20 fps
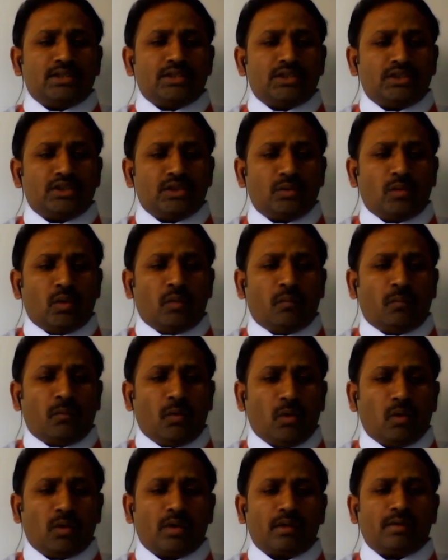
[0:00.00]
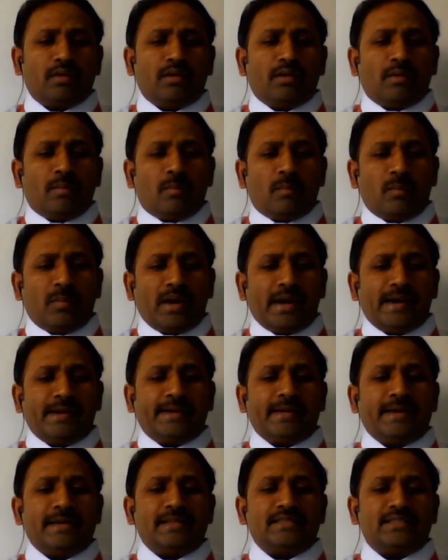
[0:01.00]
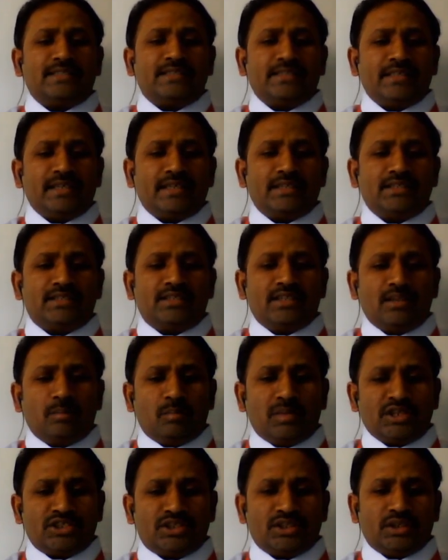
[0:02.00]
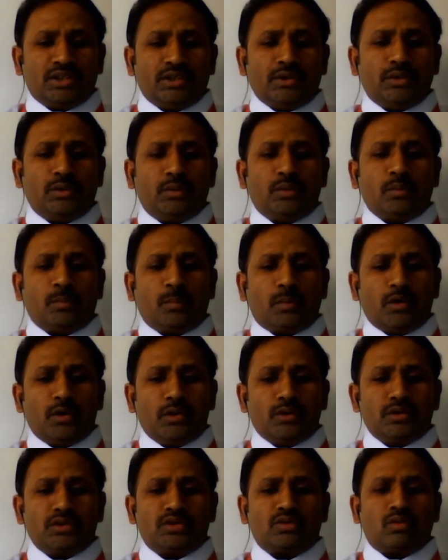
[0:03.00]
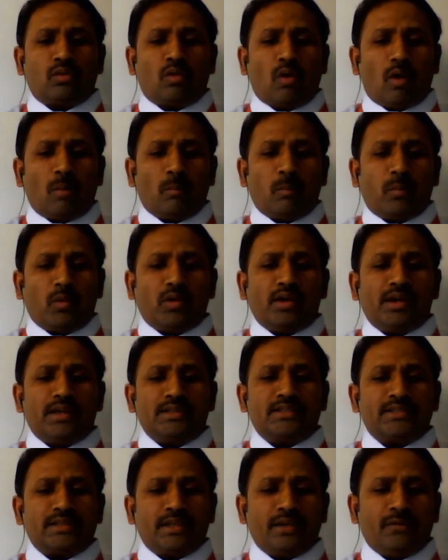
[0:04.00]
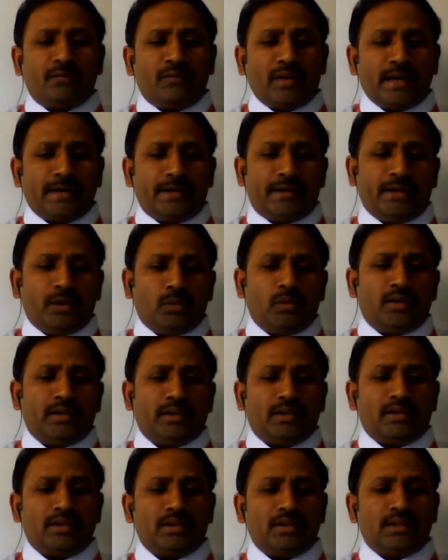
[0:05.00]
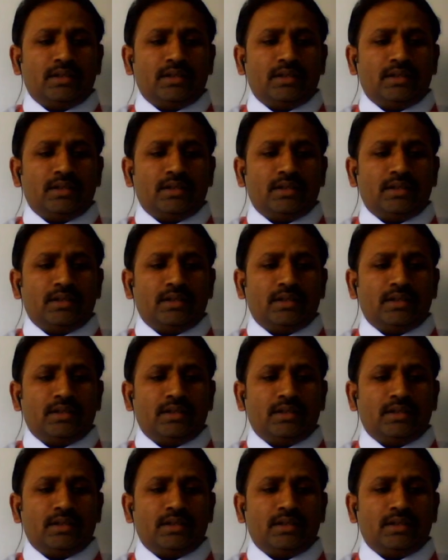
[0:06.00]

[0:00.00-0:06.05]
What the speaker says: CO4 maintain CNC machine to produce components effectively.